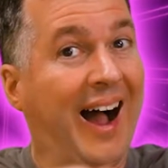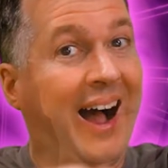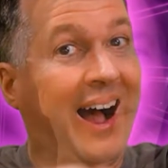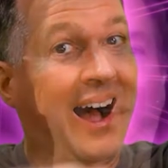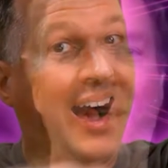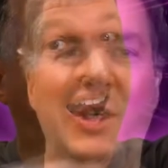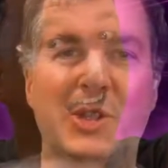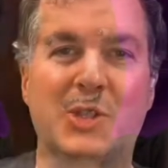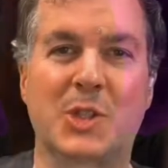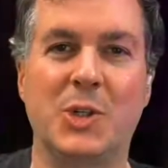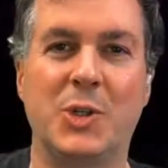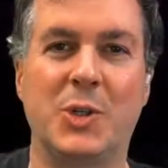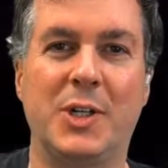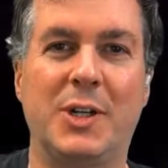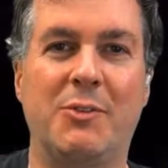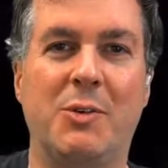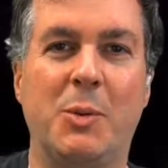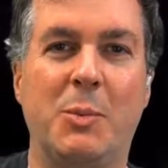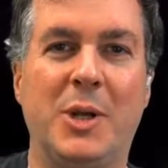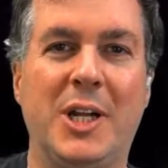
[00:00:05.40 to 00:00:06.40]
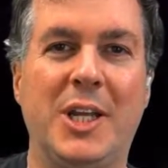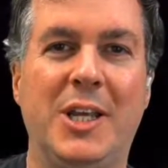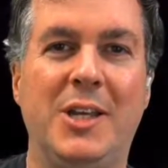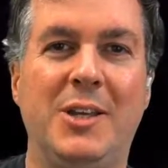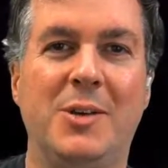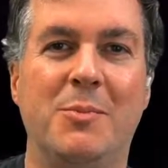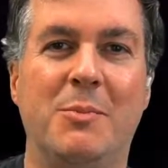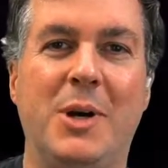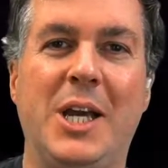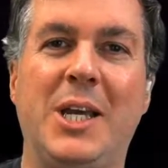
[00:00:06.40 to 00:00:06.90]
How's it going, everybody?
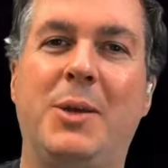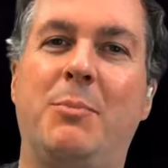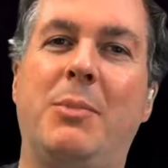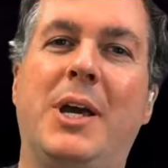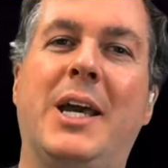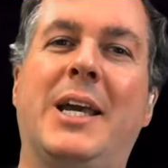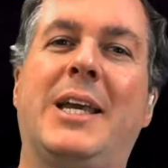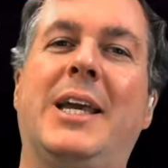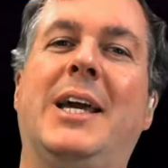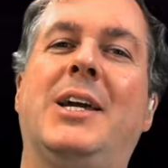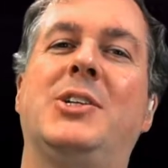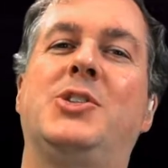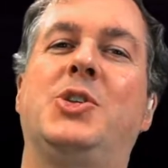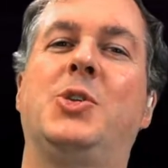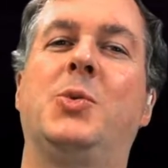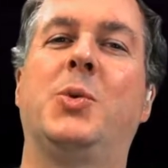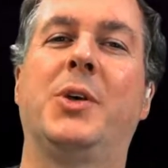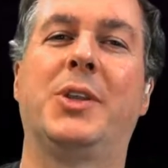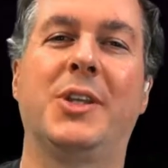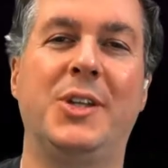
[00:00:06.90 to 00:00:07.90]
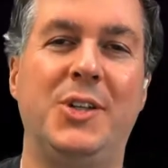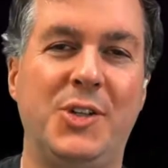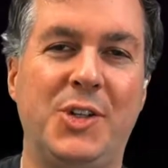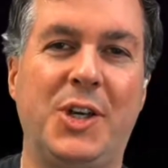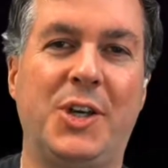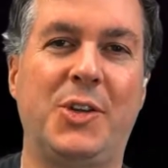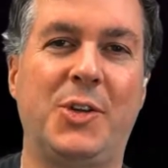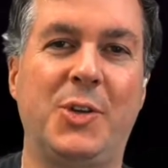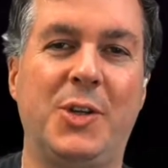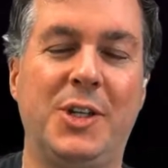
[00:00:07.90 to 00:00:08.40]
Mike back at you with
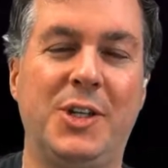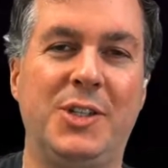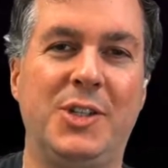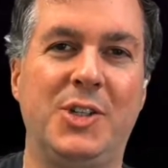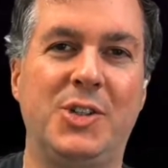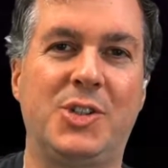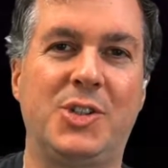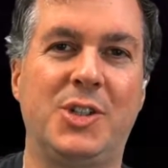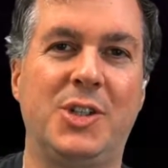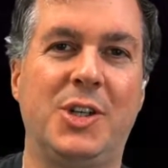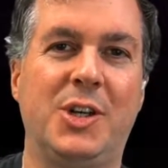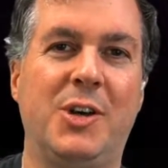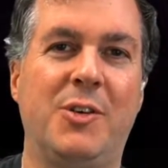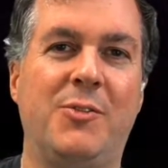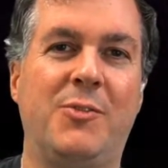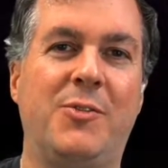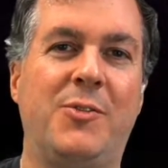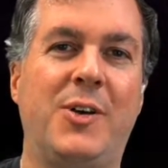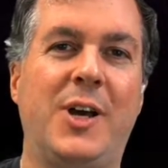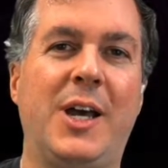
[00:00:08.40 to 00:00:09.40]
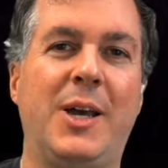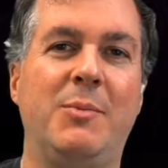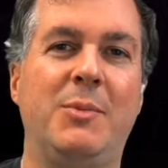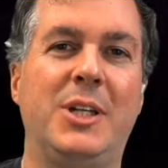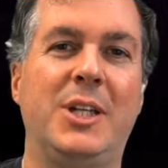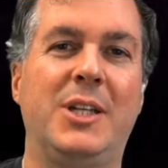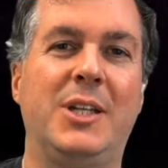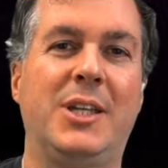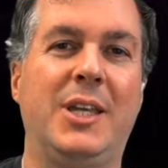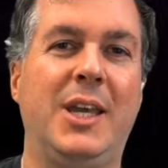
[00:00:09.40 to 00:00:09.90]
another edition of 5
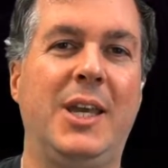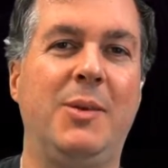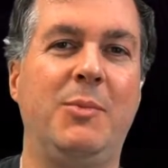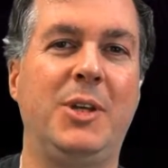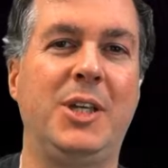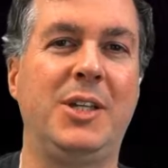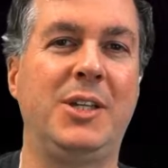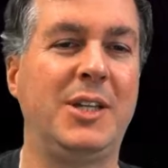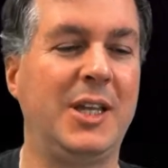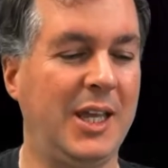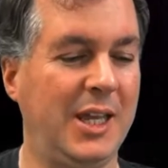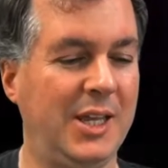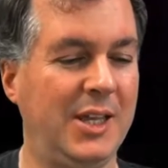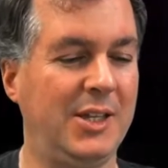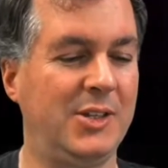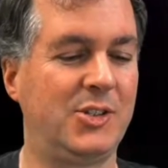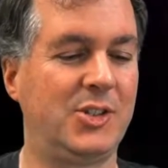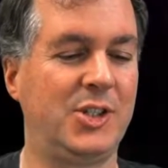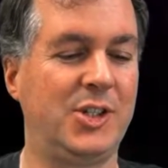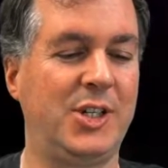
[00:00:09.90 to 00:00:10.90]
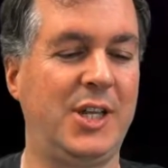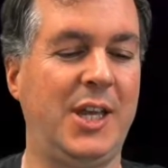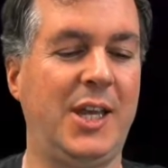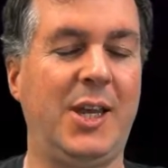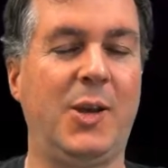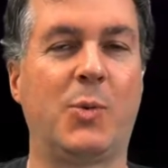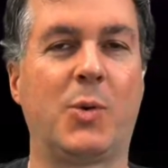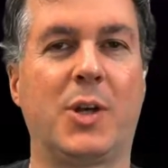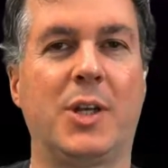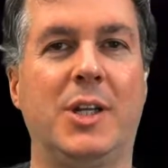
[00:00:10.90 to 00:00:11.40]
Minute Gaming, and
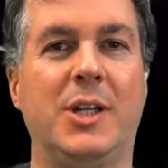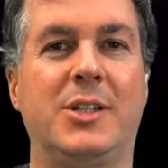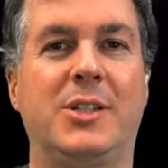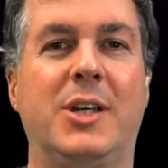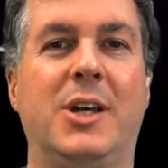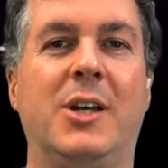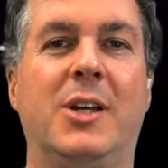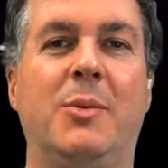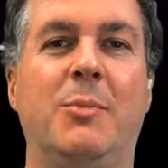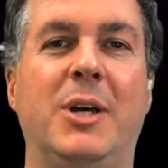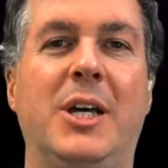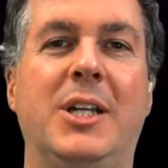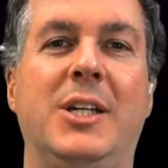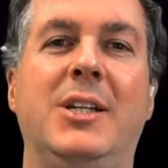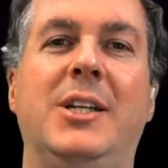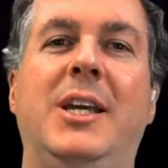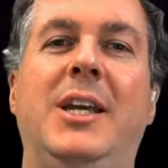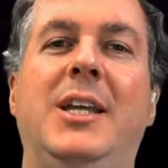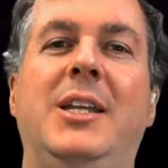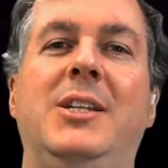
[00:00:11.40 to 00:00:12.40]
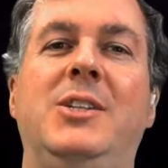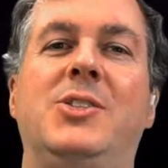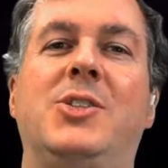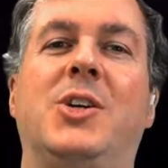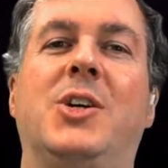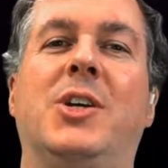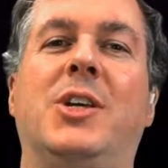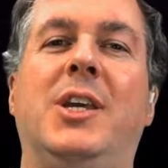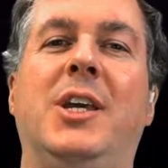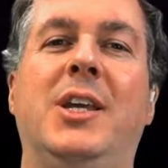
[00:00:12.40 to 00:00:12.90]
today we're going to talk about an 80s
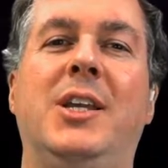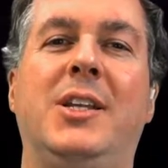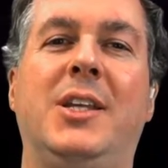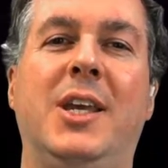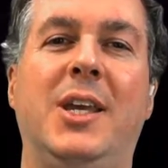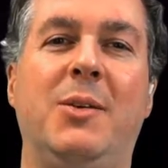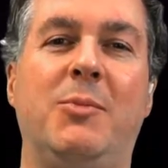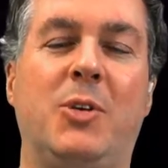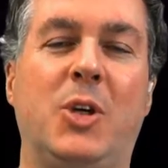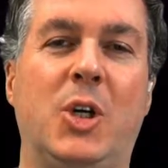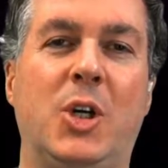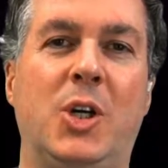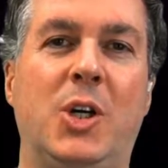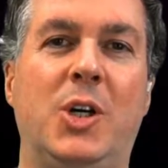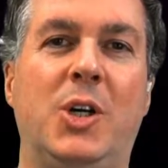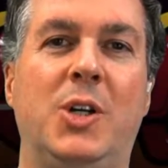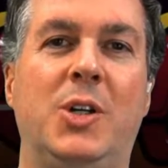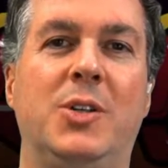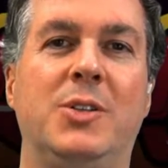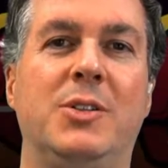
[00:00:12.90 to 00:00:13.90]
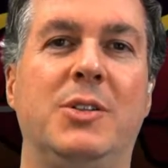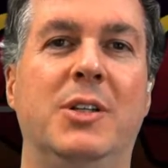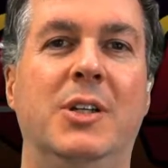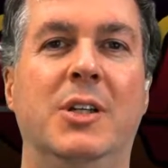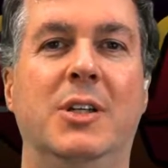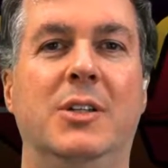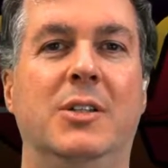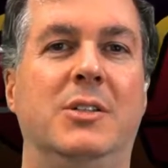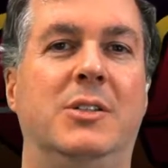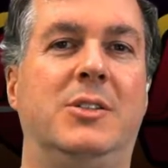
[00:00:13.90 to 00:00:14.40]
arcade game called
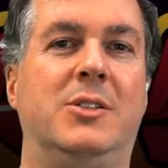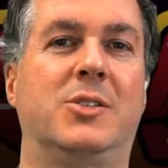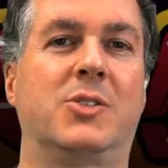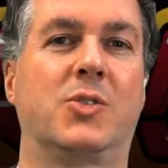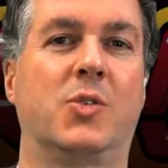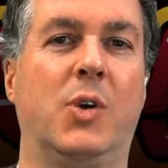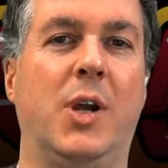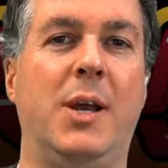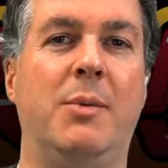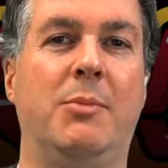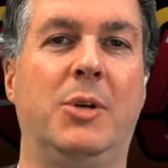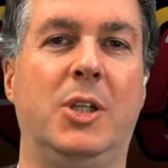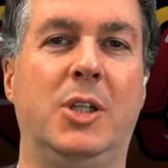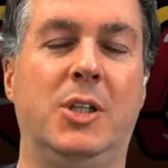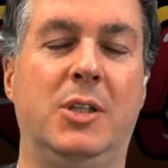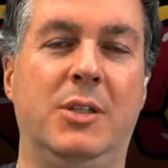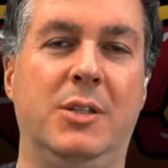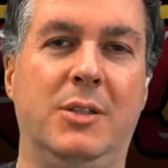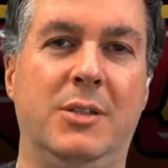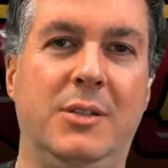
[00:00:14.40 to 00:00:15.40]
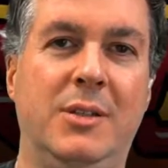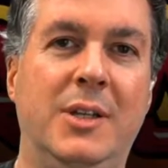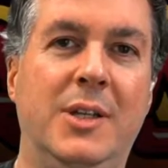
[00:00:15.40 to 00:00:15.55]
Scramble.